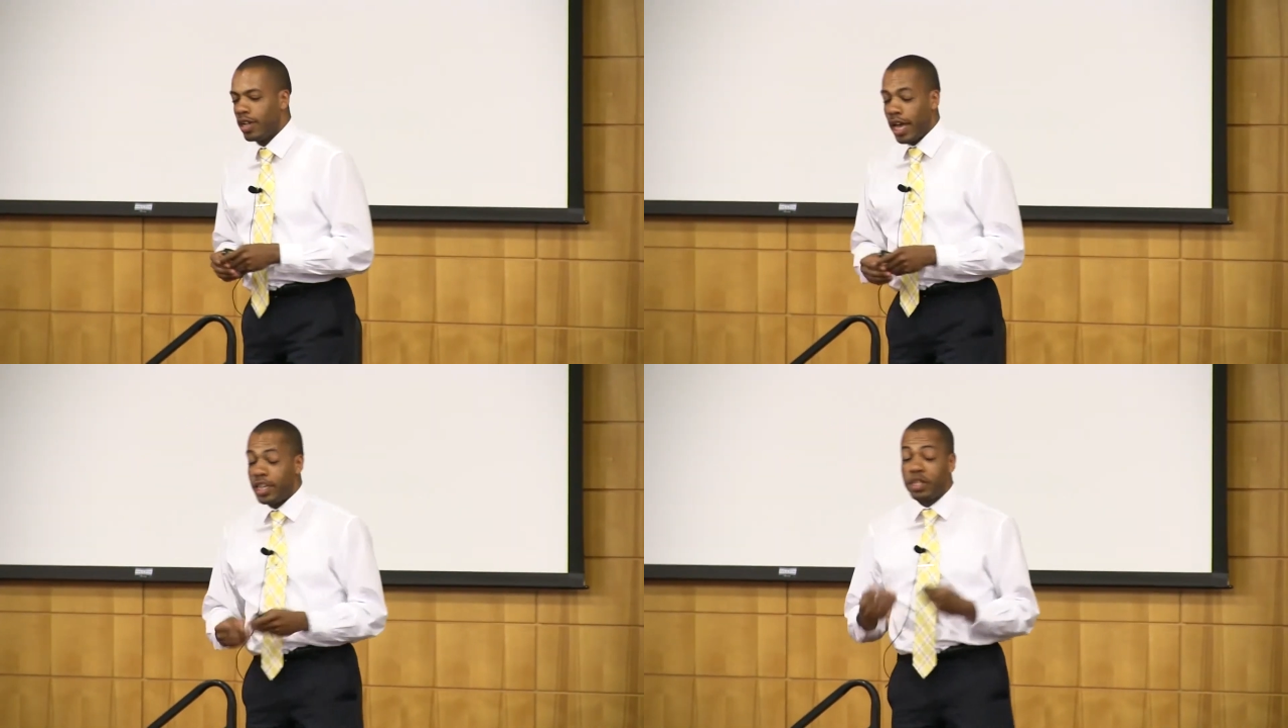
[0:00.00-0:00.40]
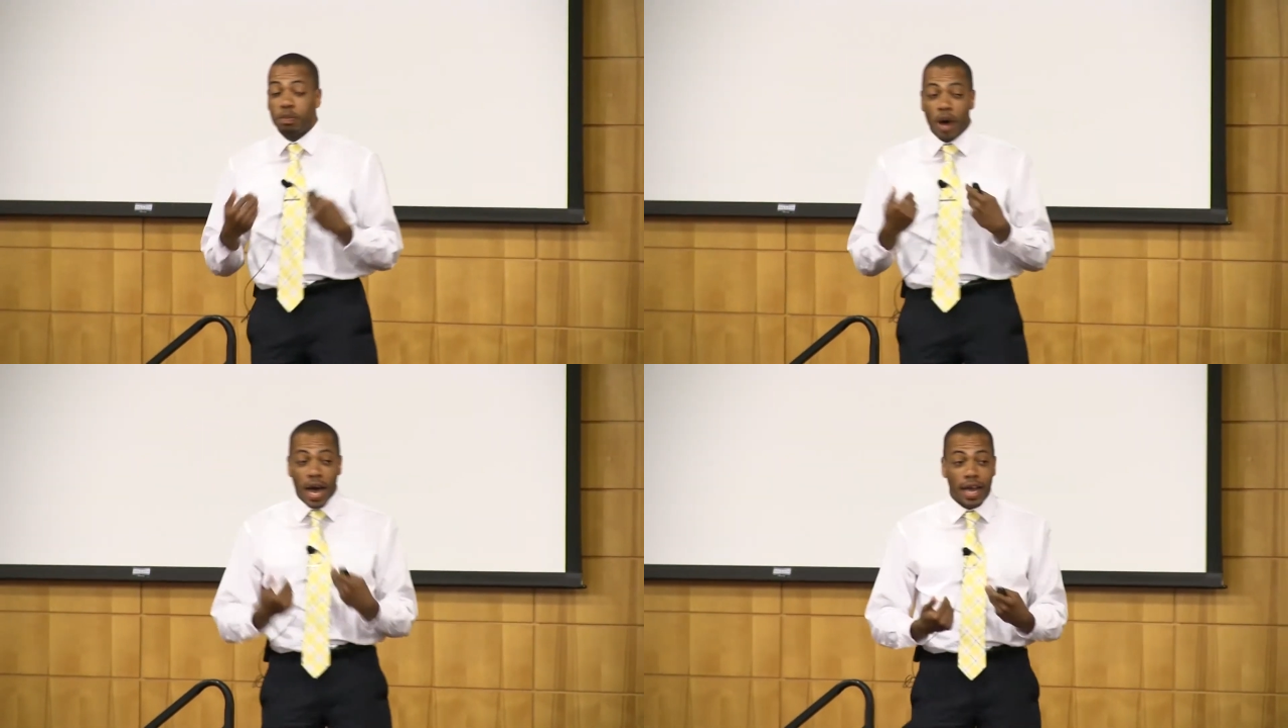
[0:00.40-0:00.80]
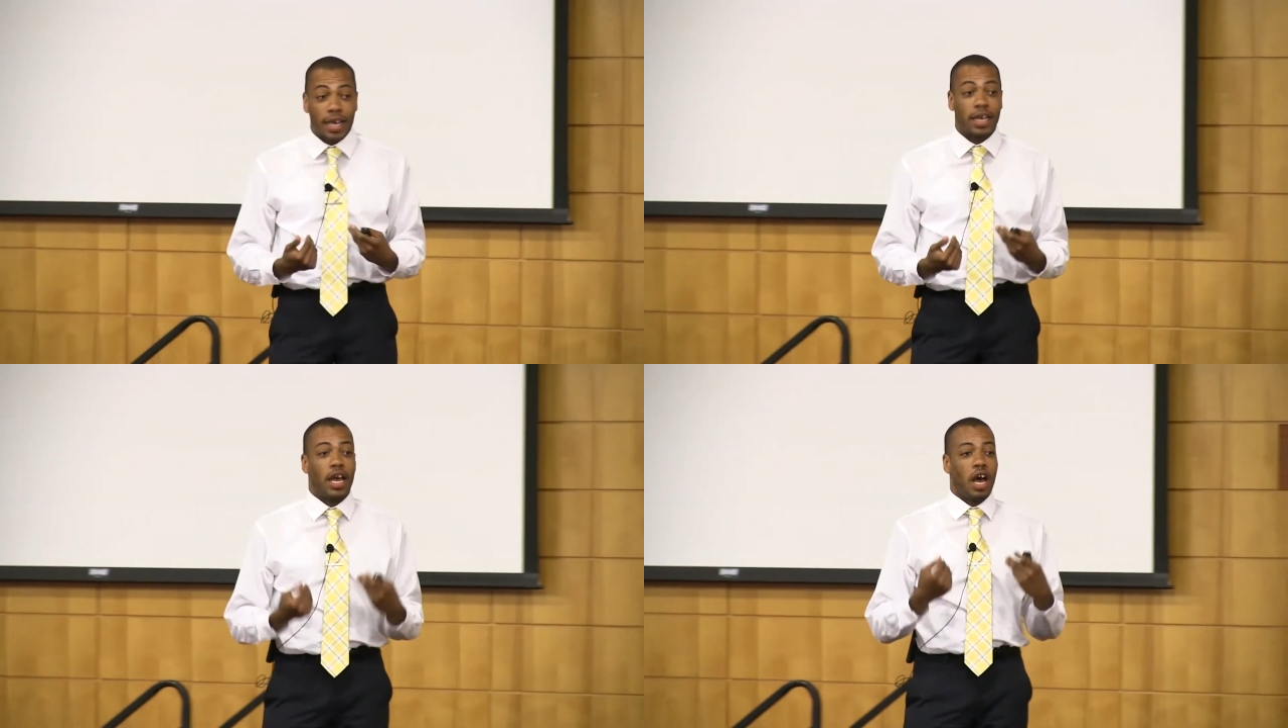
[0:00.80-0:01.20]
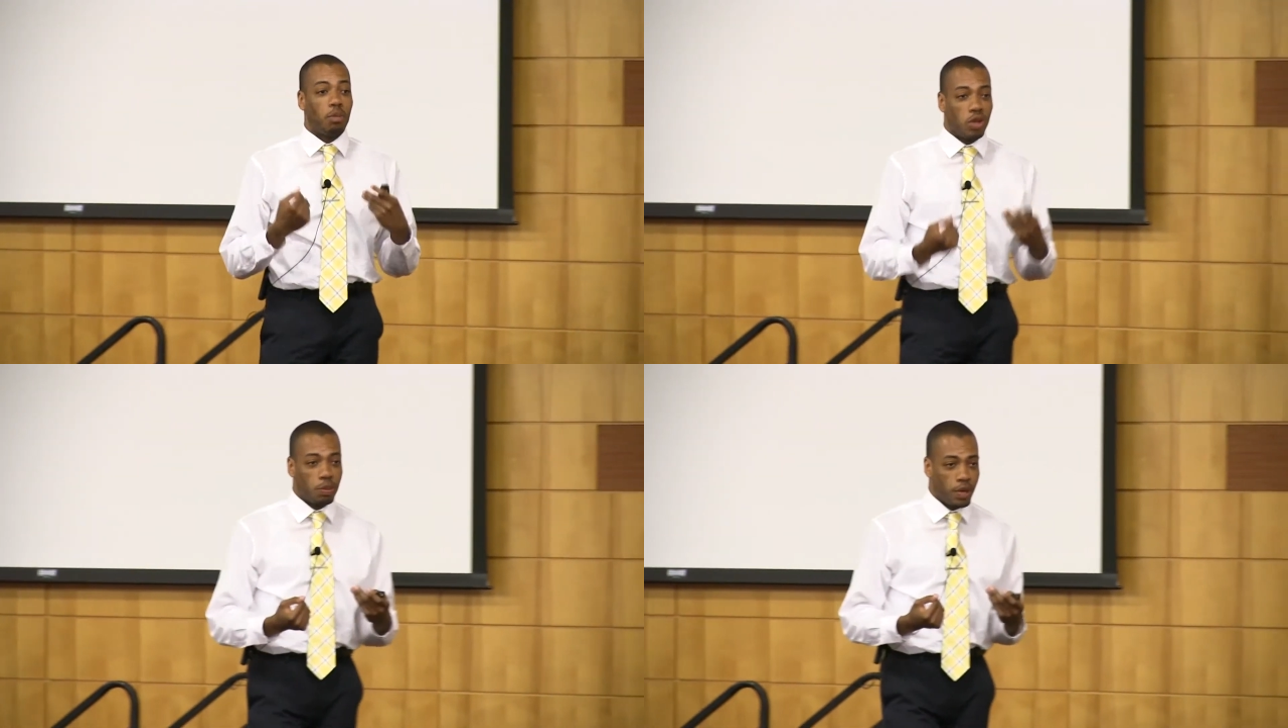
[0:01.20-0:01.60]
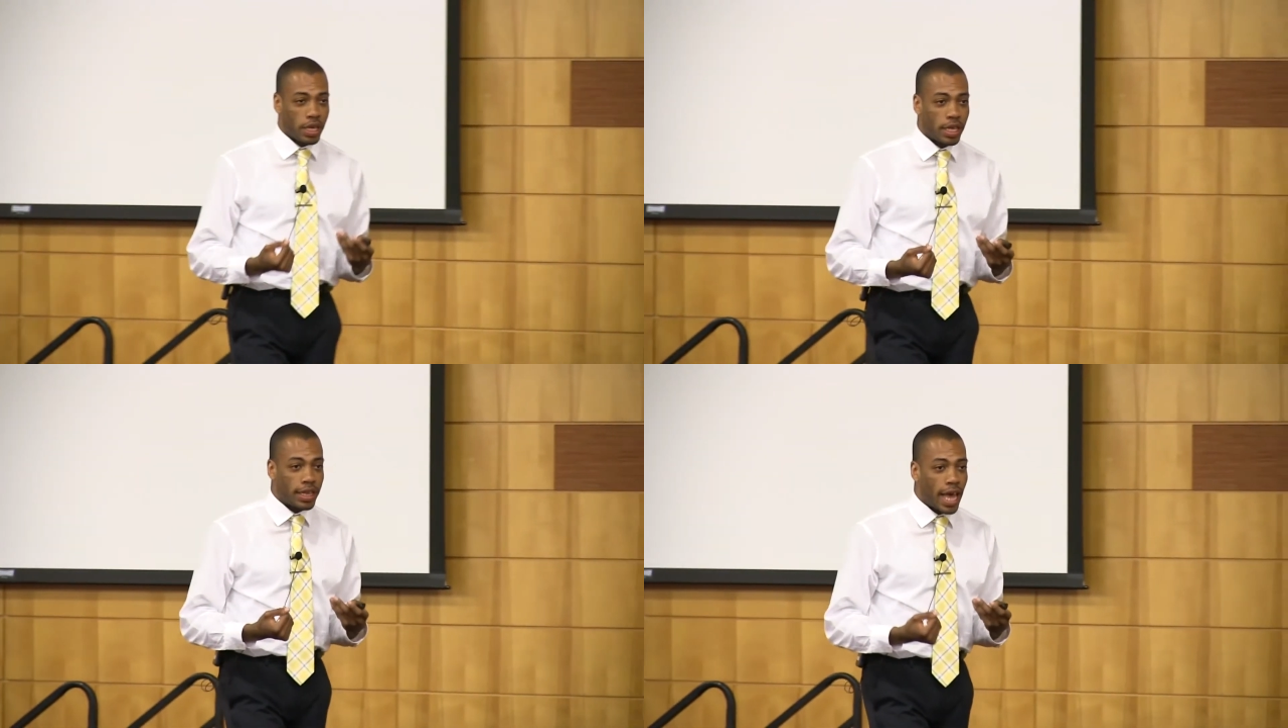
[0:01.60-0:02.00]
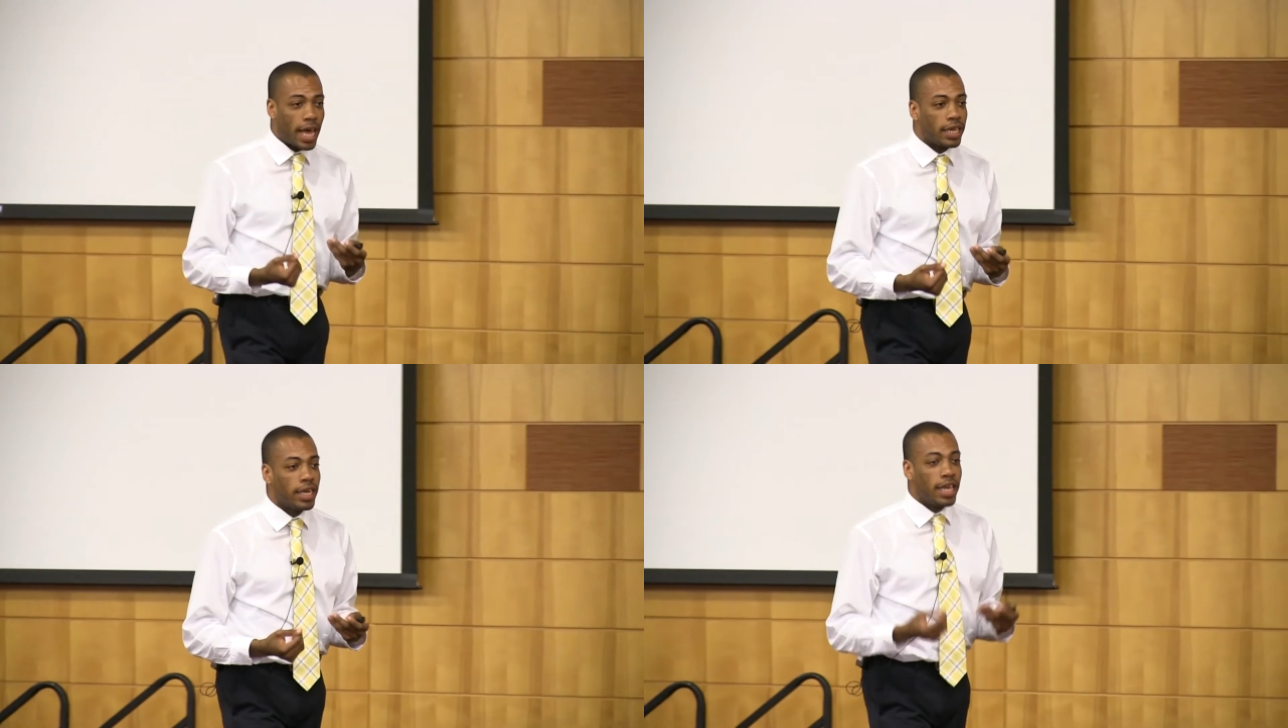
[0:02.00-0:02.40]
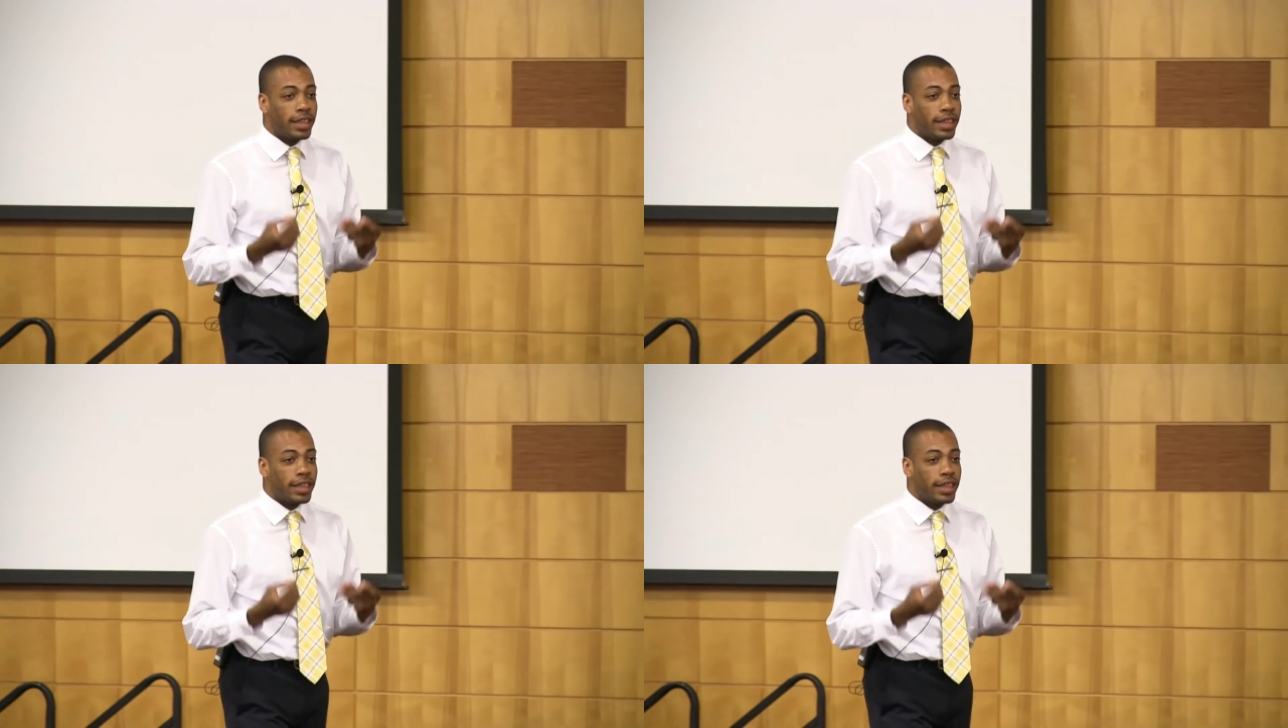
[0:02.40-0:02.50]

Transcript: And it's my humble opinion that